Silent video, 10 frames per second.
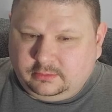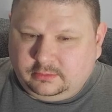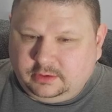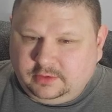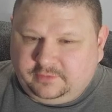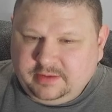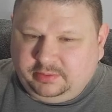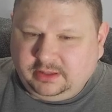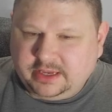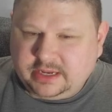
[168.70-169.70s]
if I
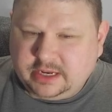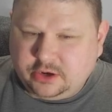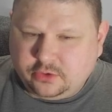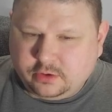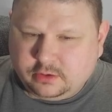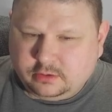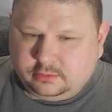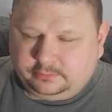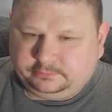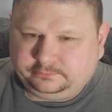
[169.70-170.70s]
play here,
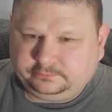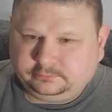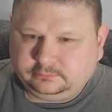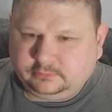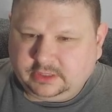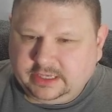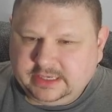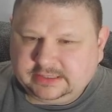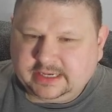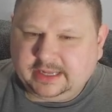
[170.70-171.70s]

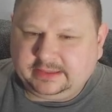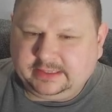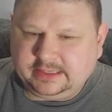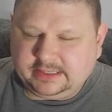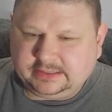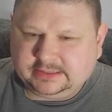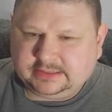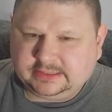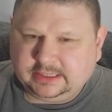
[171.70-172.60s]
he's got this.